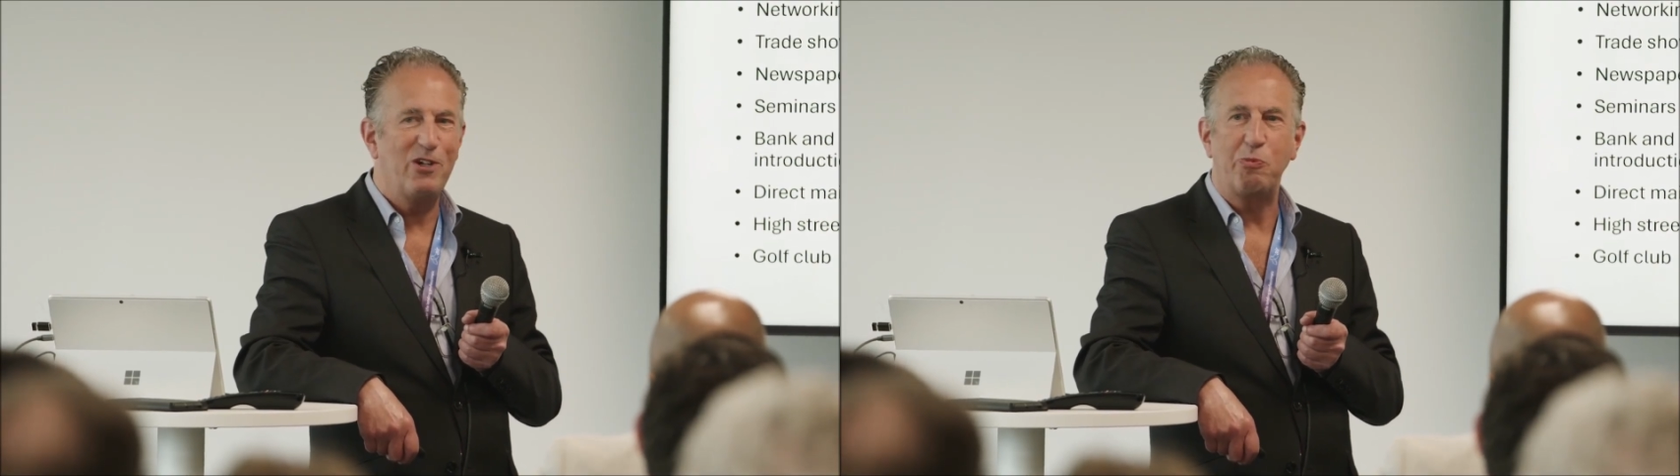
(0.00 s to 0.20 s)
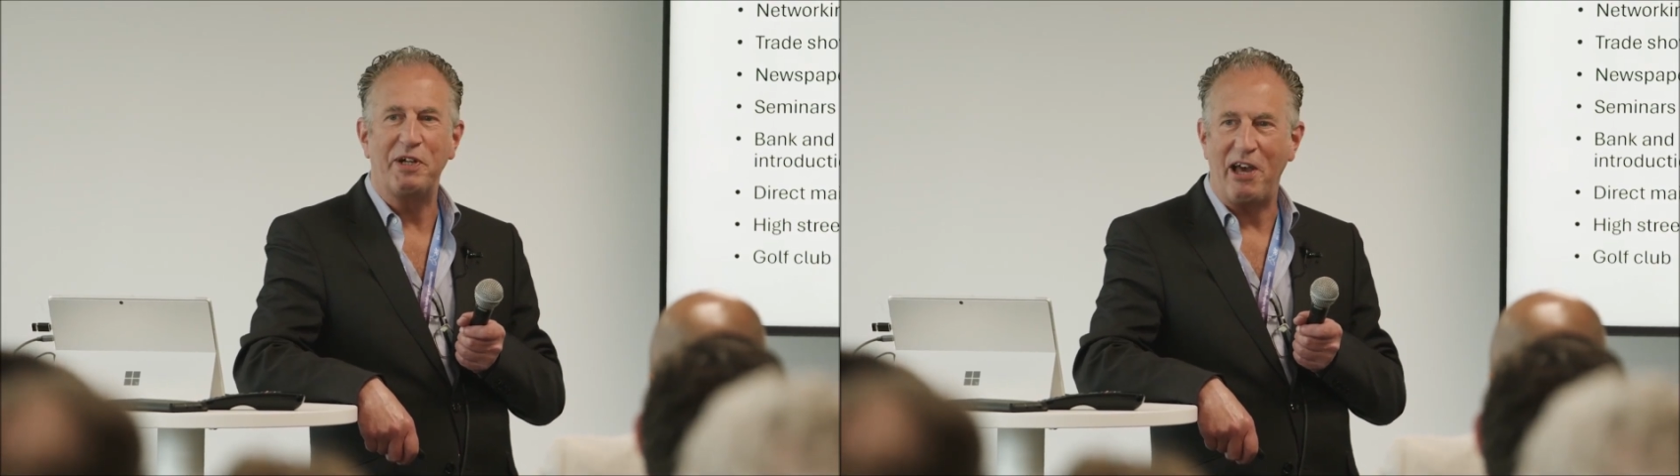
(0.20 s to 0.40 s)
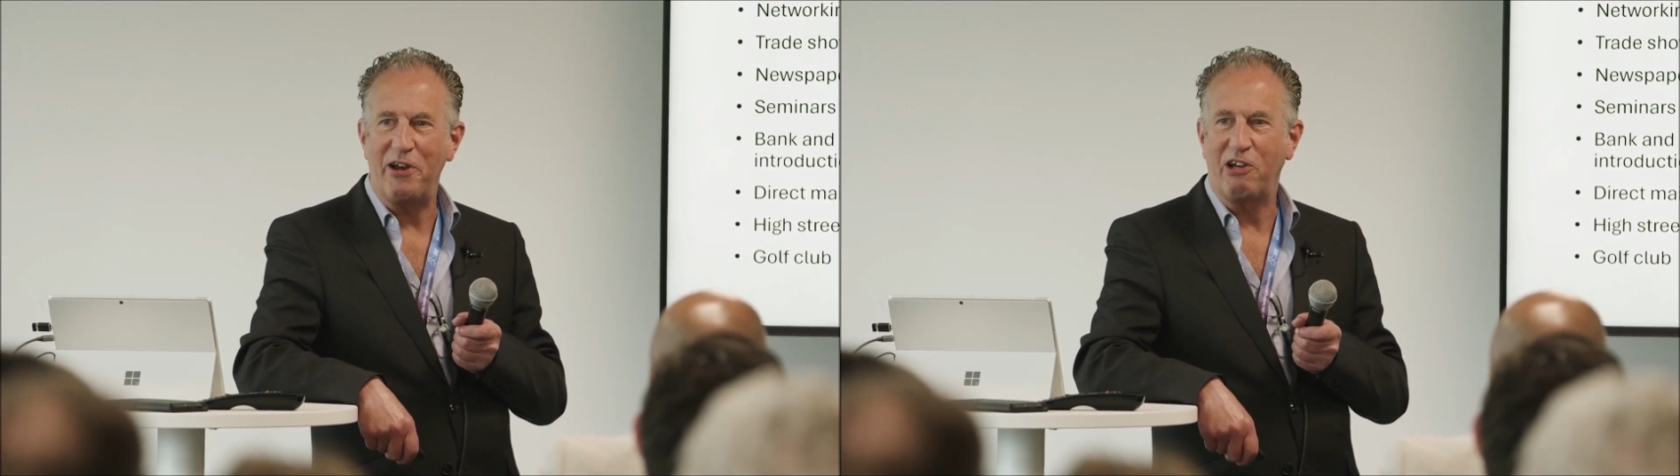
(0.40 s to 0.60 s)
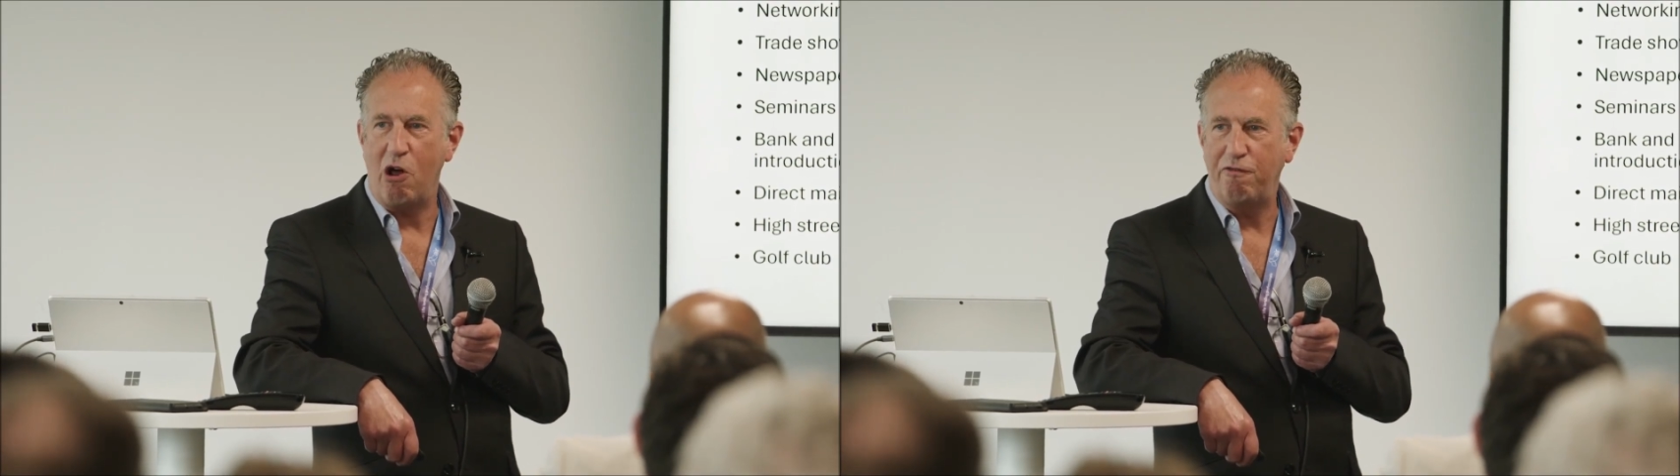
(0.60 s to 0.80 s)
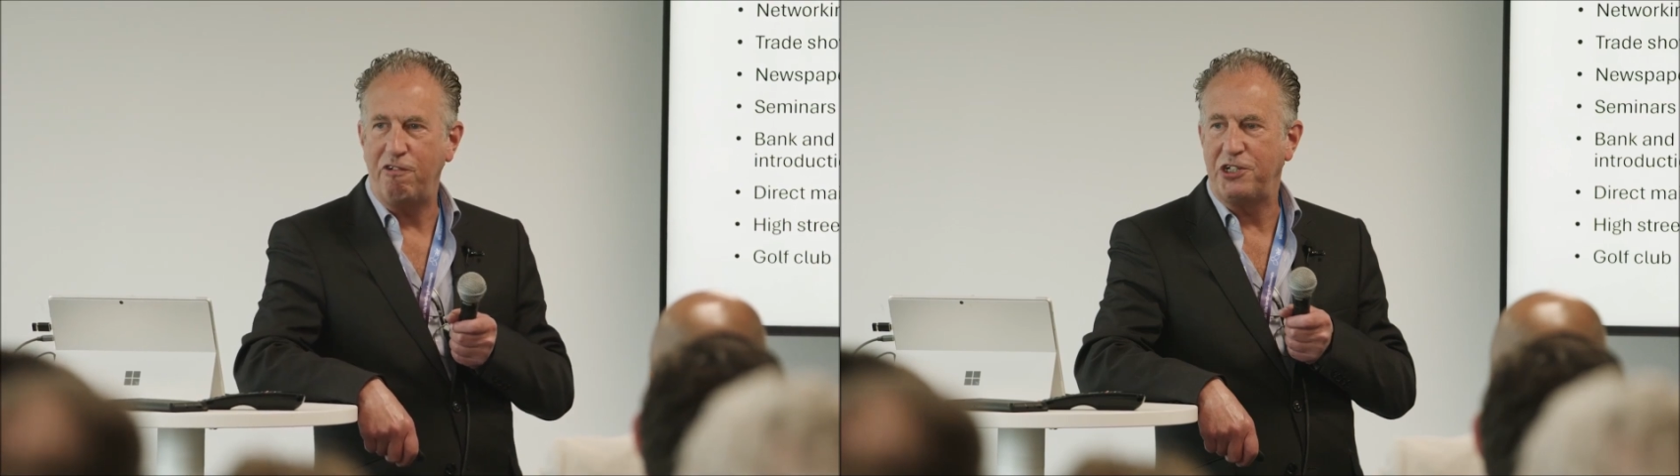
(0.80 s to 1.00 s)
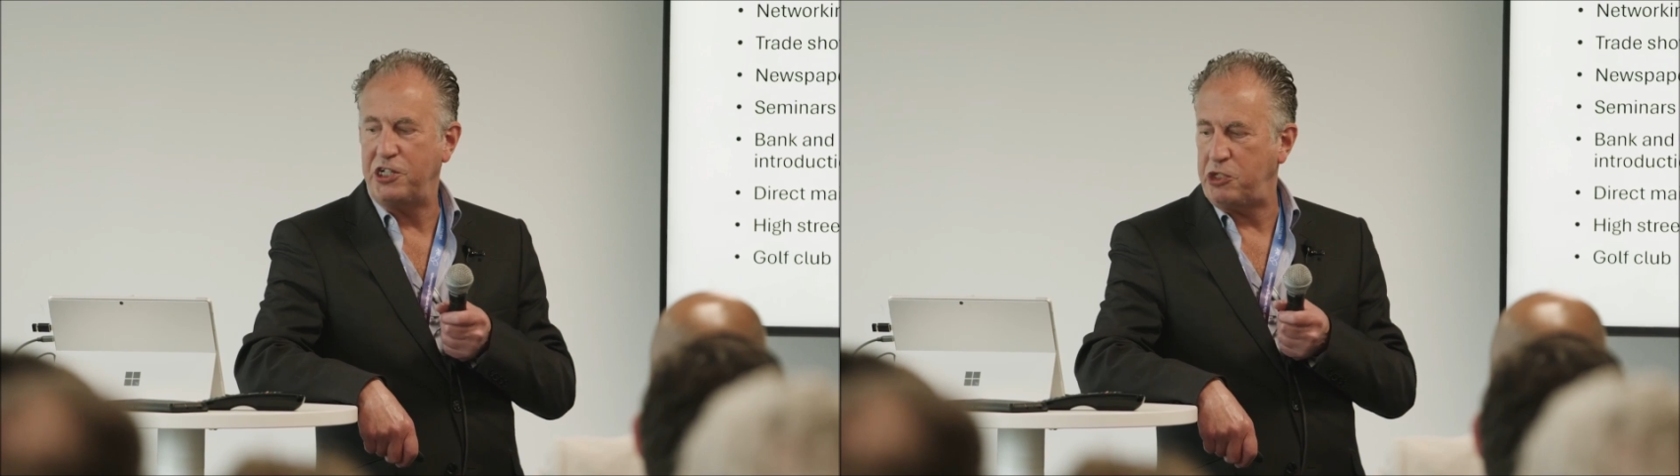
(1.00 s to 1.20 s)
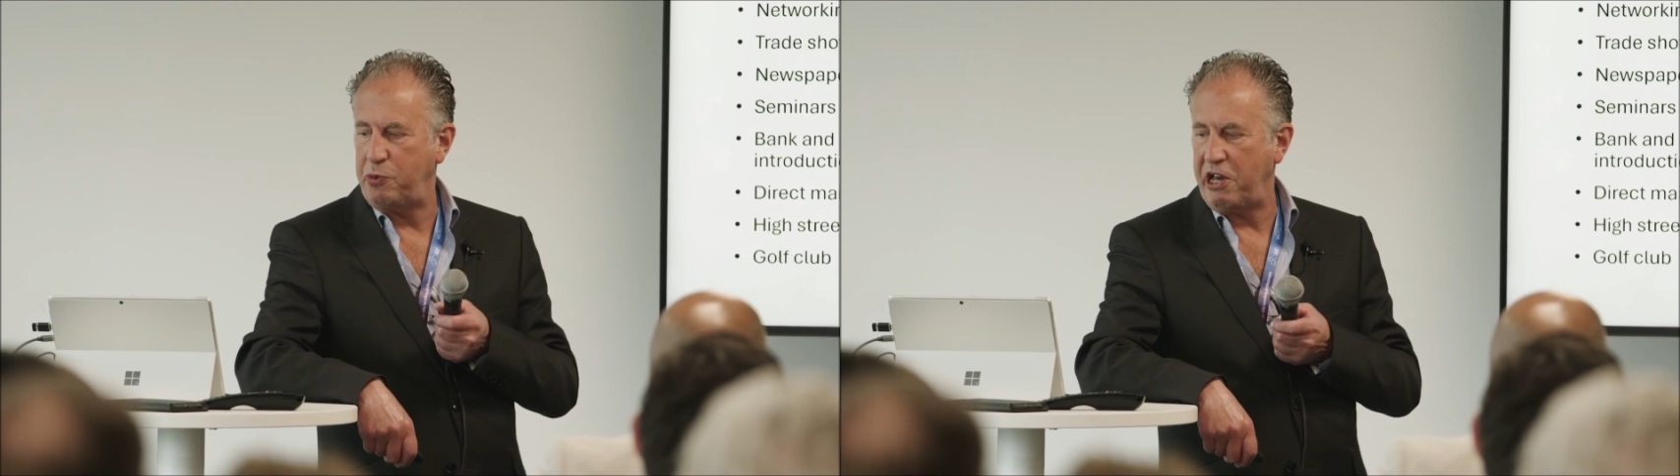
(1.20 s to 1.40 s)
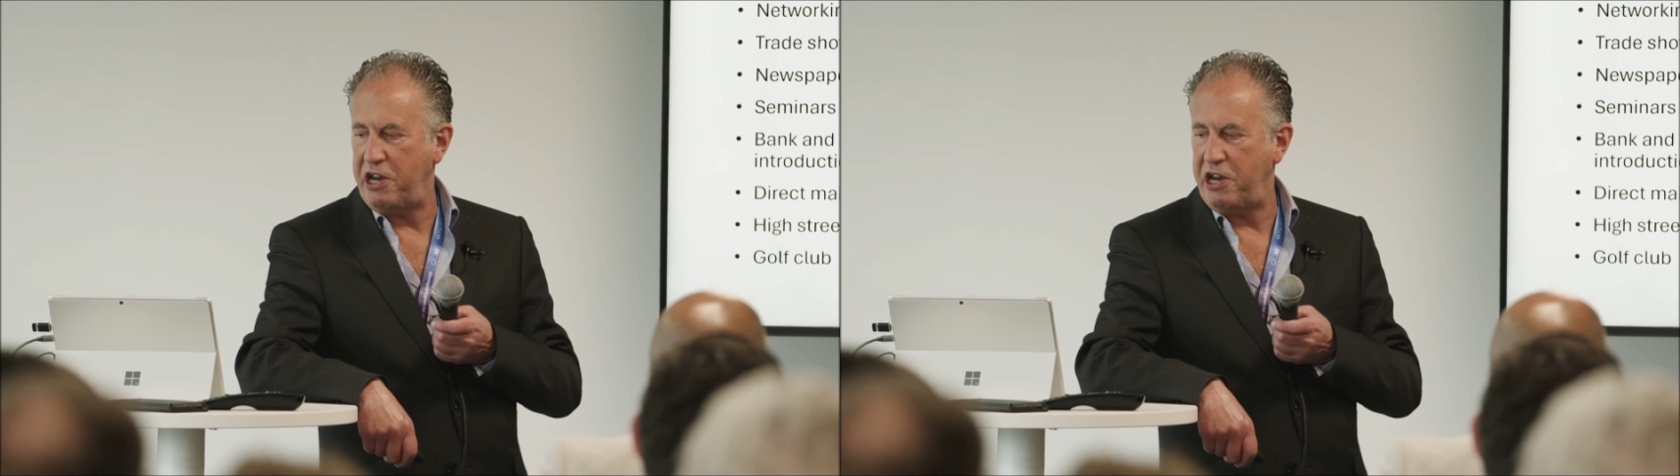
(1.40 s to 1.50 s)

we go to conferences, we go